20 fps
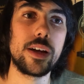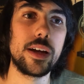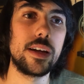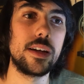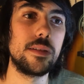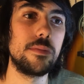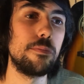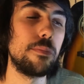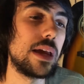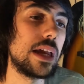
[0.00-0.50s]

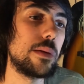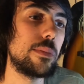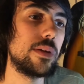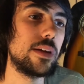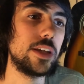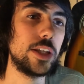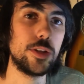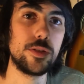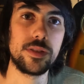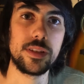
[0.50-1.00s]
can maybe
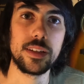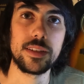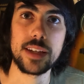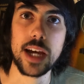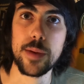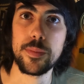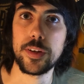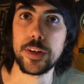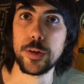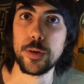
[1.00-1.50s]
use the
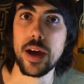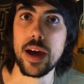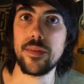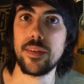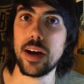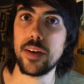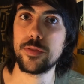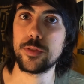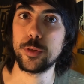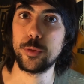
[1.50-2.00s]
time that you have
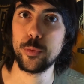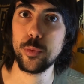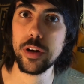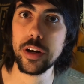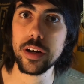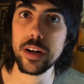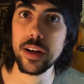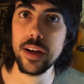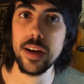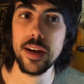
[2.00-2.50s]
after
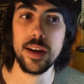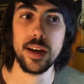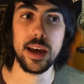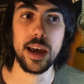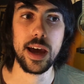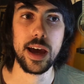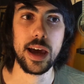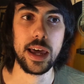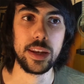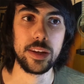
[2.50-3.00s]
work
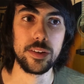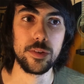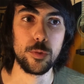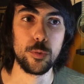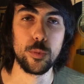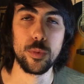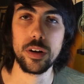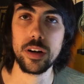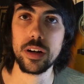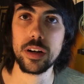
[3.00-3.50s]
and
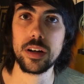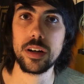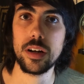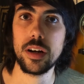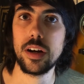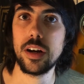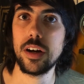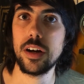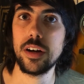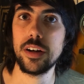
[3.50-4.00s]
work
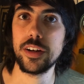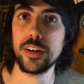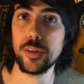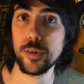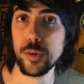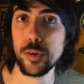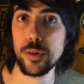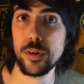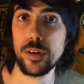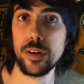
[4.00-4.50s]
on
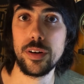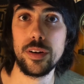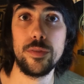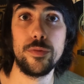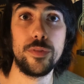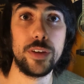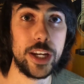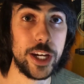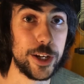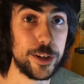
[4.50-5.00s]
your
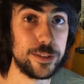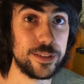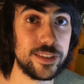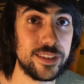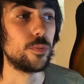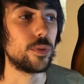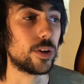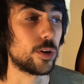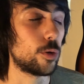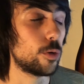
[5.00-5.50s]
videos.
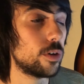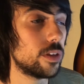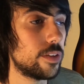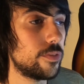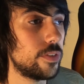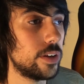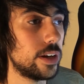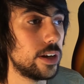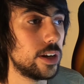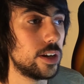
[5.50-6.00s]
Record the
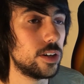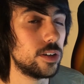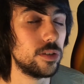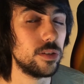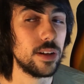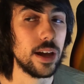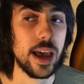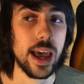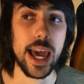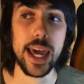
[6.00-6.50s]
video,
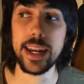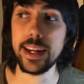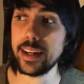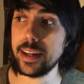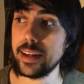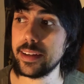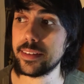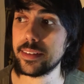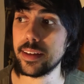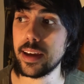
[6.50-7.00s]
edit
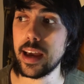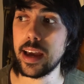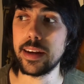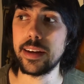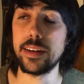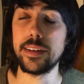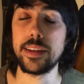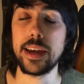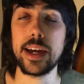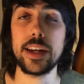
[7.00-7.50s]
it, and
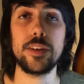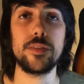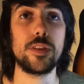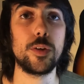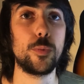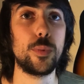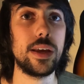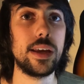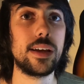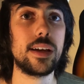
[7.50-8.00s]
in the end of the
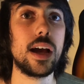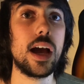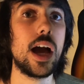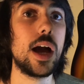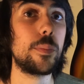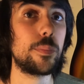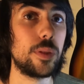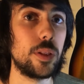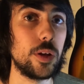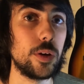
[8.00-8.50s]
week,
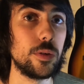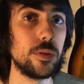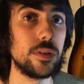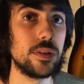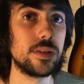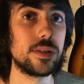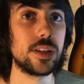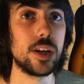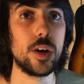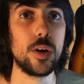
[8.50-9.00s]
upload.
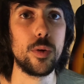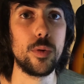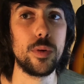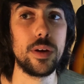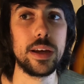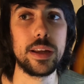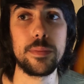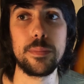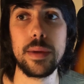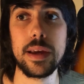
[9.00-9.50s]
So
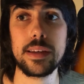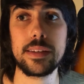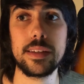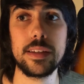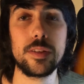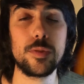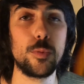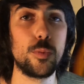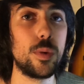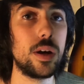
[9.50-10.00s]
it makes
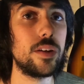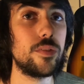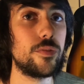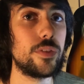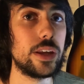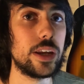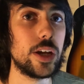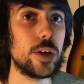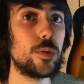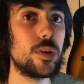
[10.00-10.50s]
it one
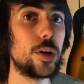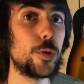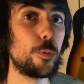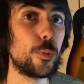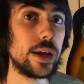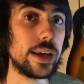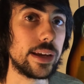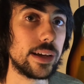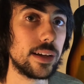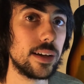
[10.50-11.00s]
video a
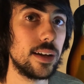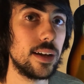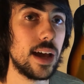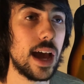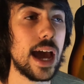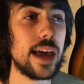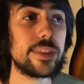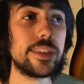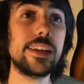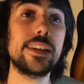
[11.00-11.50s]
week.
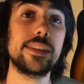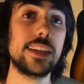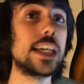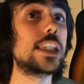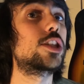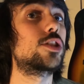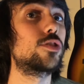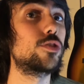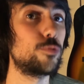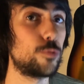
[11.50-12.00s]
I think
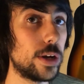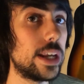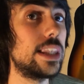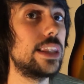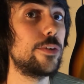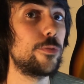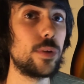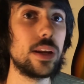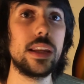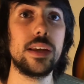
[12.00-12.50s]
that's
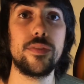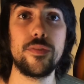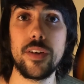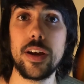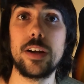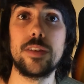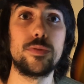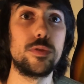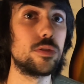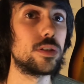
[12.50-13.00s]
really, really
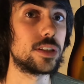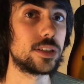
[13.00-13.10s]
fair for a